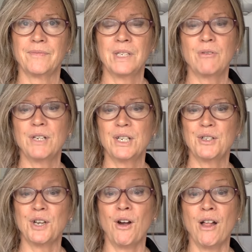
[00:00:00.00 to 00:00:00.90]
near and dear
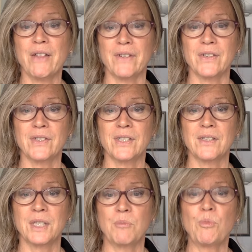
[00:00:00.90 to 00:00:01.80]
to all of us is
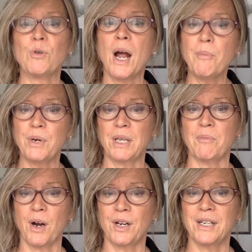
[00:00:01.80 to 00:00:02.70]
the property
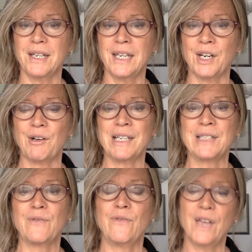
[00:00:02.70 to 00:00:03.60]
market here
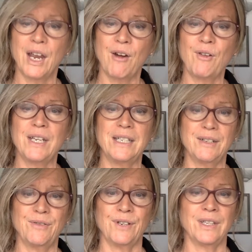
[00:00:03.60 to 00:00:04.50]
is very
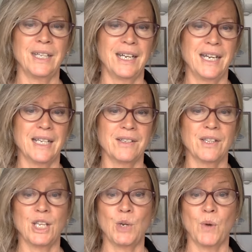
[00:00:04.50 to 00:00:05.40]
different than it is in
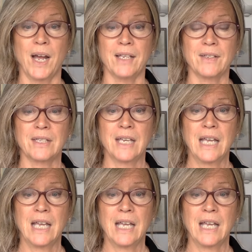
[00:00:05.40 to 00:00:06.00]
the US.